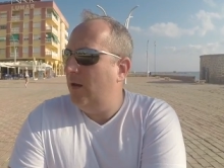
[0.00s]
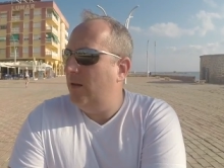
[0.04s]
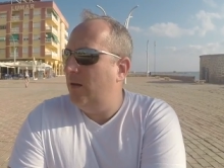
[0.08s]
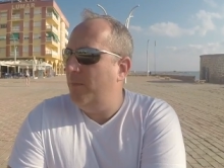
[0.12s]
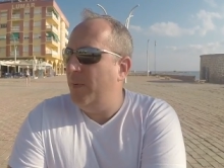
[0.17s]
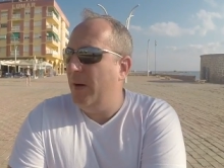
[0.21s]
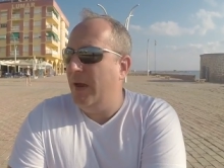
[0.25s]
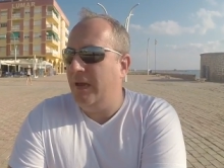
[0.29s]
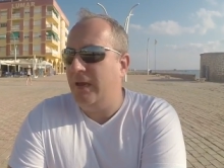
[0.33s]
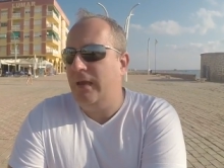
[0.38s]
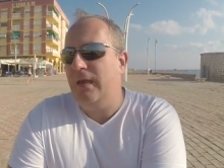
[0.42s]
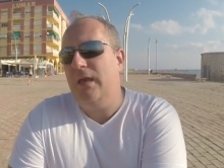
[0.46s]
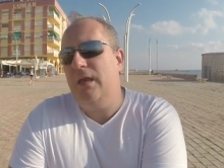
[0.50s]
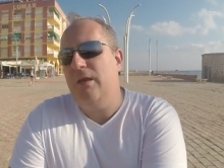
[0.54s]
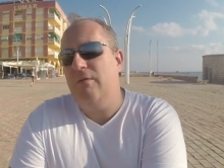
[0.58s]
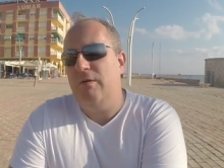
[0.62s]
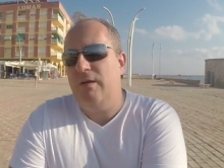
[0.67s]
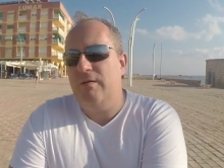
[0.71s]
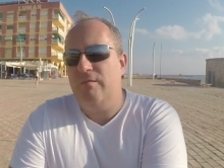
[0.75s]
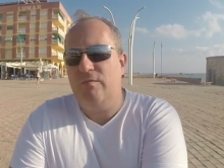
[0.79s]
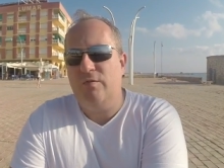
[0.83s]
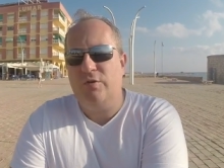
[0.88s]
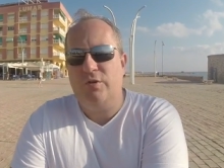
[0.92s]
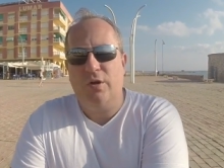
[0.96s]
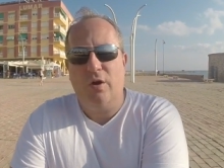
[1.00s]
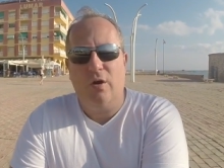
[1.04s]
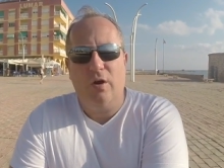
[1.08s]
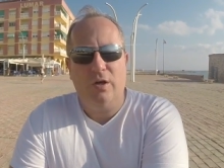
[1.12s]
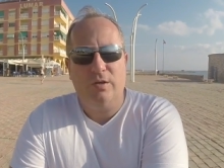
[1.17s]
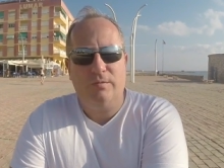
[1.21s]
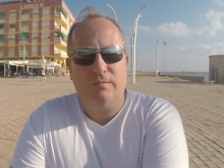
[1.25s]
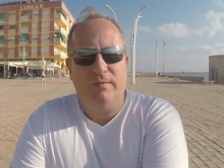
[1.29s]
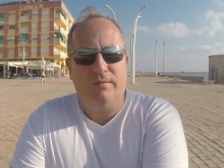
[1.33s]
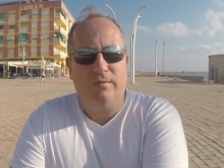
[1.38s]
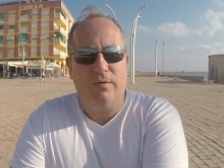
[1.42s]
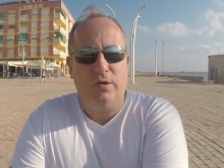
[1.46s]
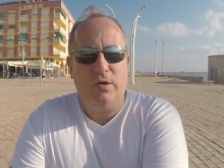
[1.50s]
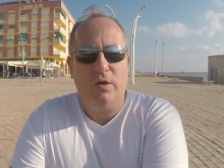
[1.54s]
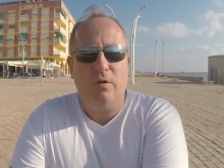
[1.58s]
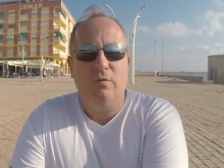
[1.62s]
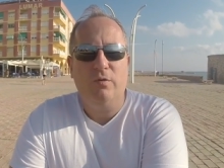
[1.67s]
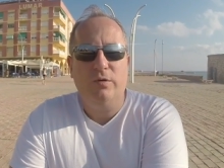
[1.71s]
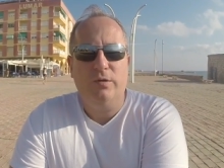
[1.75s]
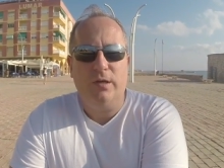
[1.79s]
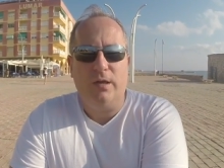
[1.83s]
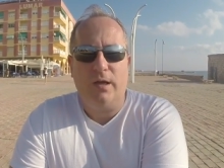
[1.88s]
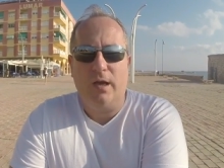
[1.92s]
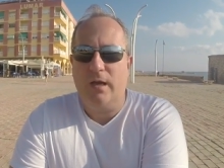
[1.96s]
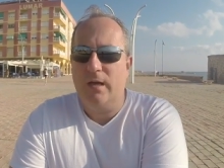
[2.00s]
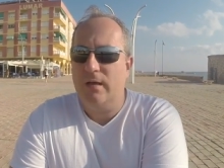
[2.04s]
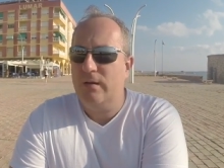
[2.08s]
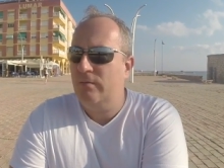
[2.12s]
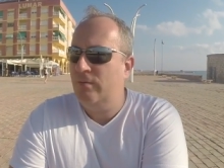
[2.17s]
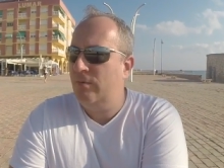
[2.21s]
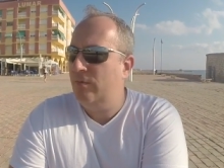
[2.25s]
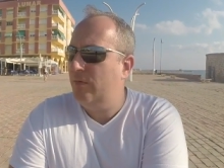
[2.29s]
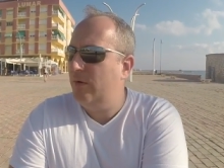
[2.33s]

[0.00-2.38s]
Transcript: The bank here even charged me for using it,